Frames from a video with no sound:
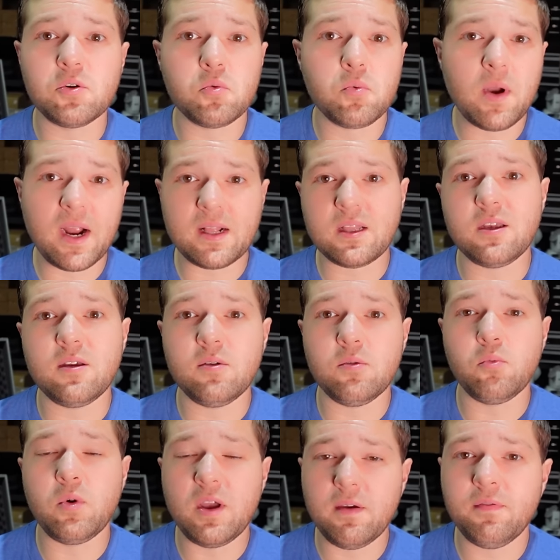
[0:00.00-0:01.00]
directly
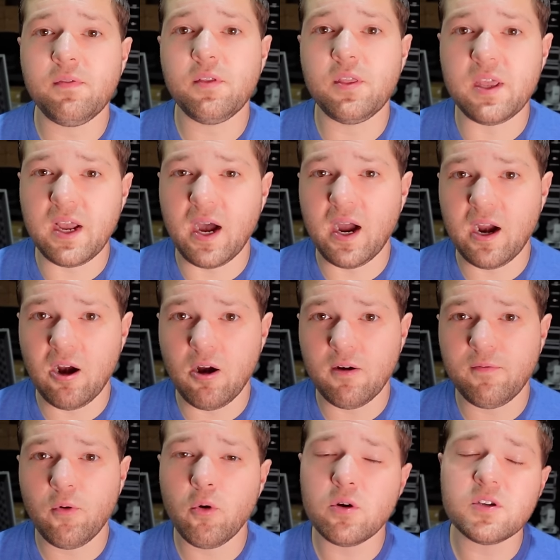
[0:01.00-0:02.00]
with the
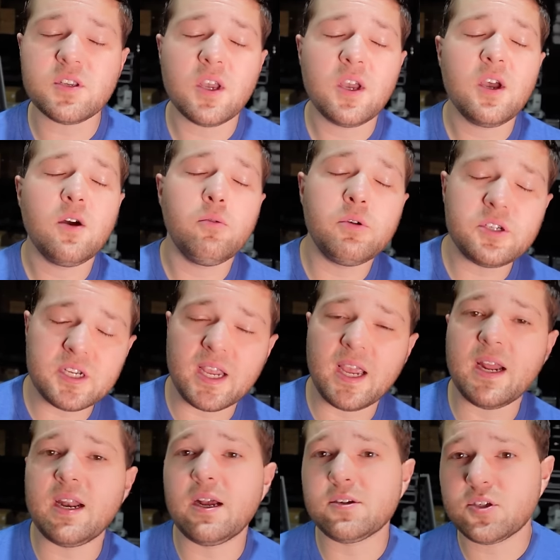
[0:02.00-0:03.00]
IR4s, which
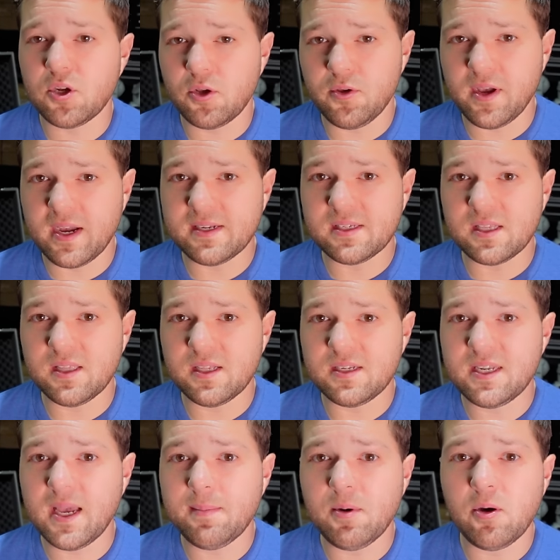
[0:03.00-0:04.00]
again, I'll show you guys in the
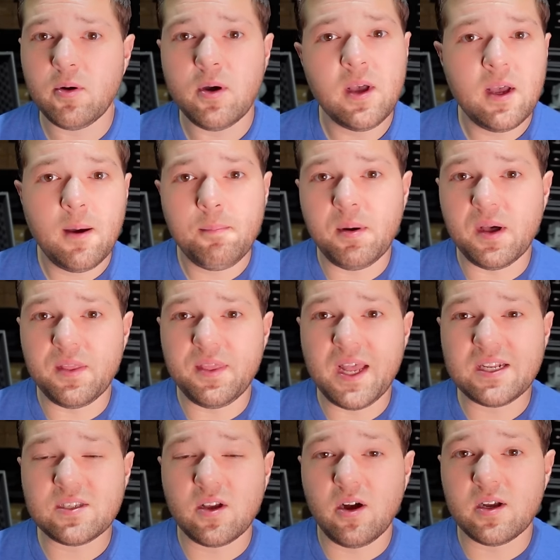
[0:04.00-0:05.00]
demo, but
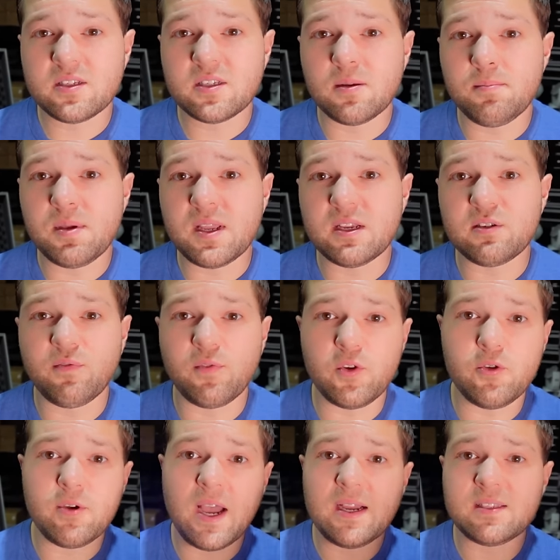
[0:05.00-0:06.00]
that's awesome because for
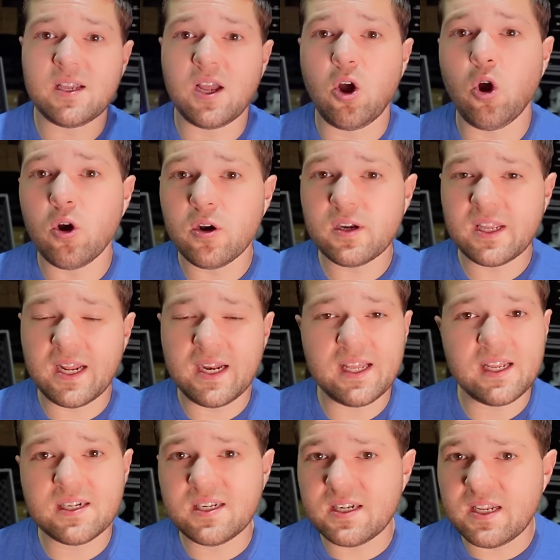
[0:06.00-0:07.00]
you guys that aren't
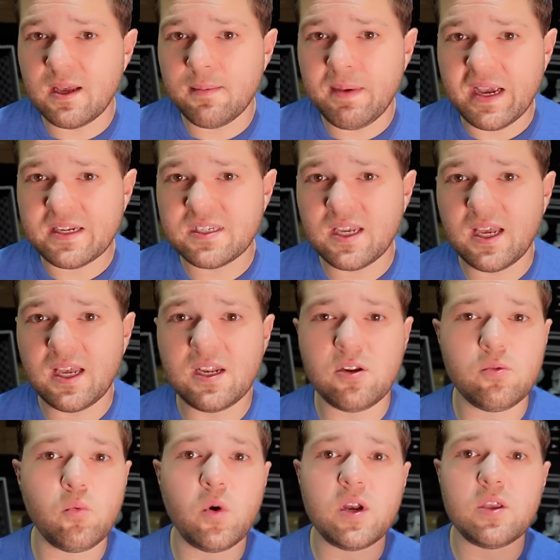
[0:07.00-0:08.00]
getting into DMX yet and
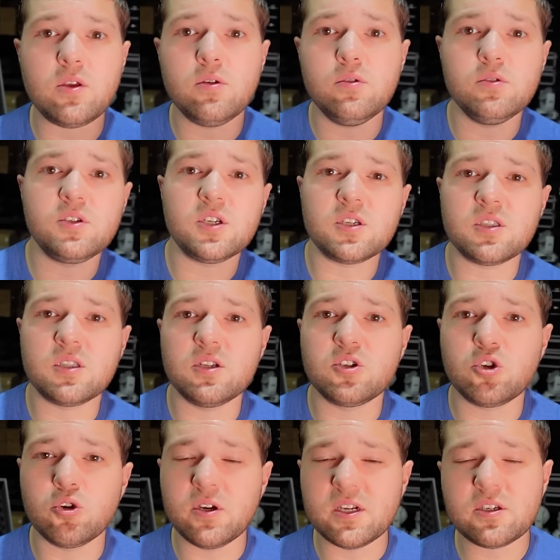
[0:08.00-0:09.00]
you wanna use just the
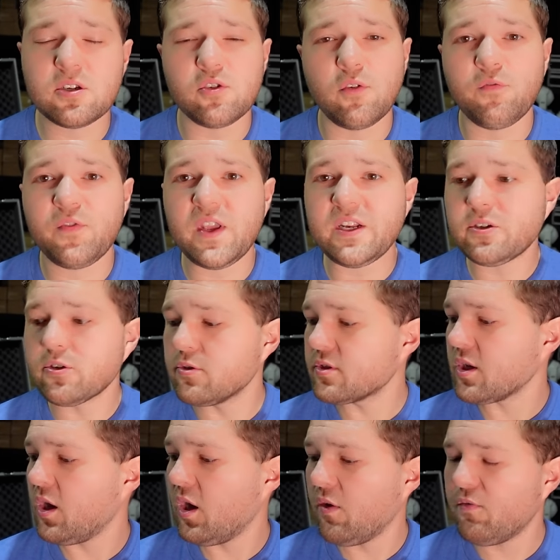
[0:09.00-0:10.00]
traditional features
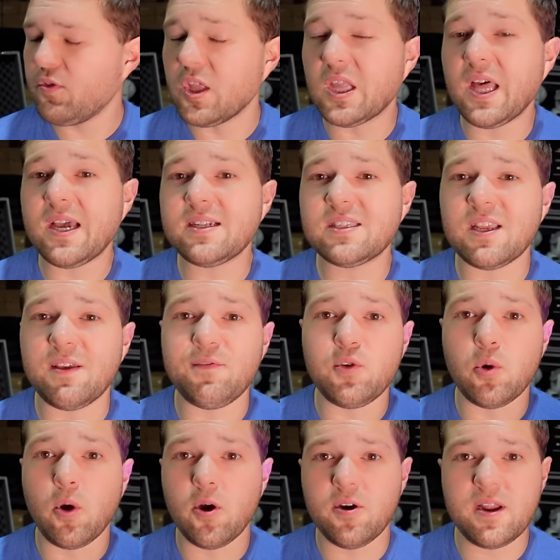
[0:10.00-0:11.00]
of the lights, if
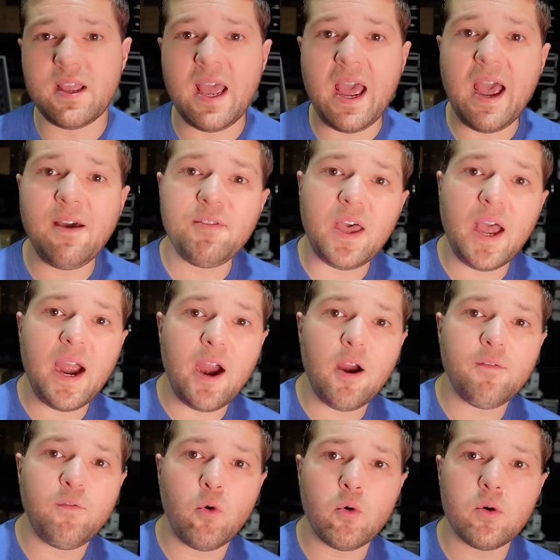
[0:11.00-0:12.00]
you already have the
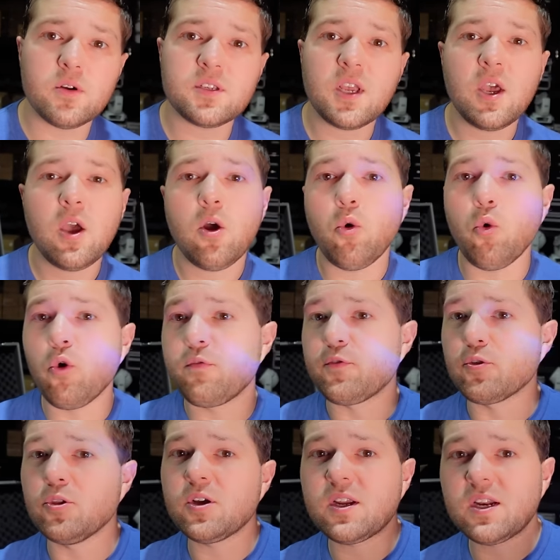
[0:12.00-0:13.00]
IR4s or if
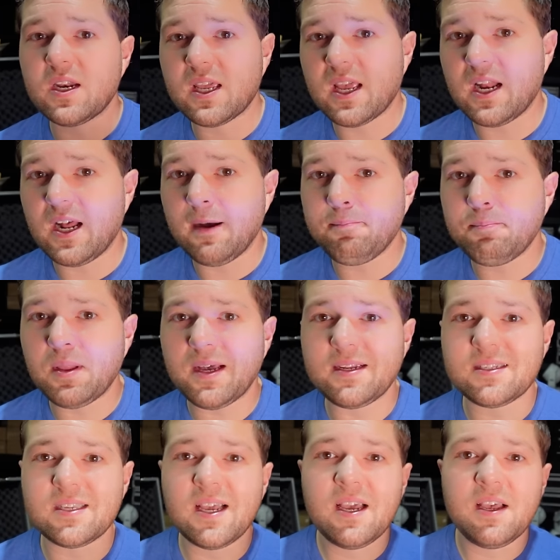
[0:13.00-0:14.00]
you're looking to get up
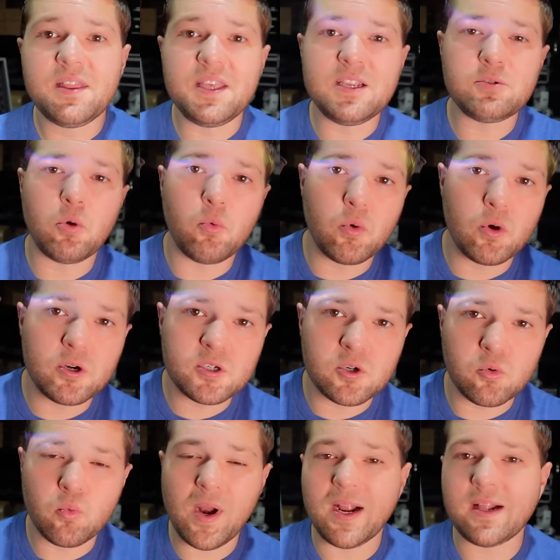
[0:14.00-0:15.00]
lights, these will work
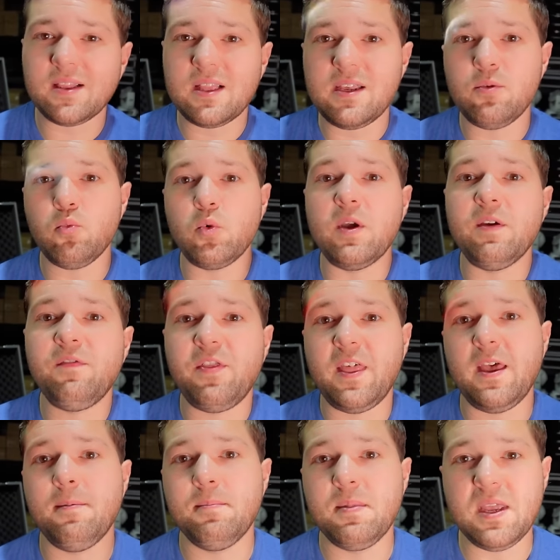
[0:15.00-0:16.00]
directly with
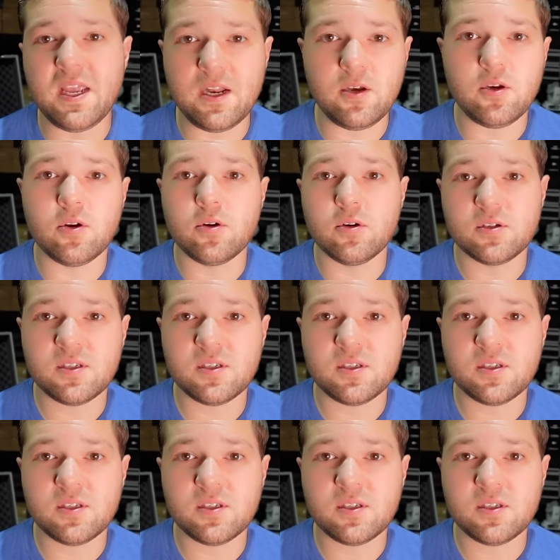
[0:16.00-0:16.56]
them in your